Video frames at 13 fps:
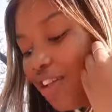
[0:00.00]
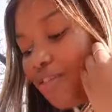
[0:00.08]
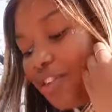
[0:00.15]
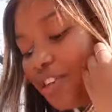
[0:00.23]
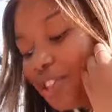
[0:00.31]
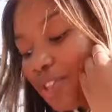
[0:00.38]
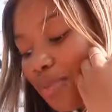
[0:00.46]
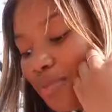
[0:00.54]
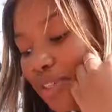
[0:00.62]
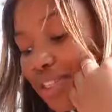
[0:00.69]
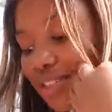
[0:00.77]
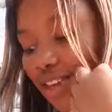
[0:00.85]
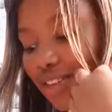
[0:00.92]
finished the
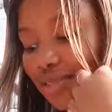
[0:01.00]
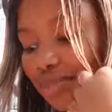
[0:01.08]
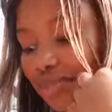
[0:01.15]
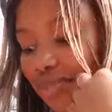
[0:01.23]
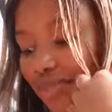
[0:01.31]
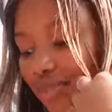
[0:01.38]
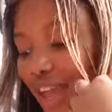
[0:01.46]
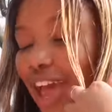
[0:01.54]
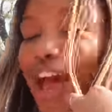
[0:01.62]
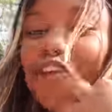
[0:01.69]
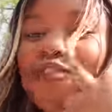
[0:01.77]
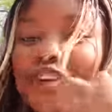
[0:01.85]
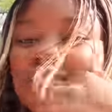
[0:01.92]
pizza.
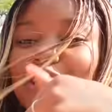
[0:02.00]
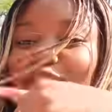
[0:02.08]
At first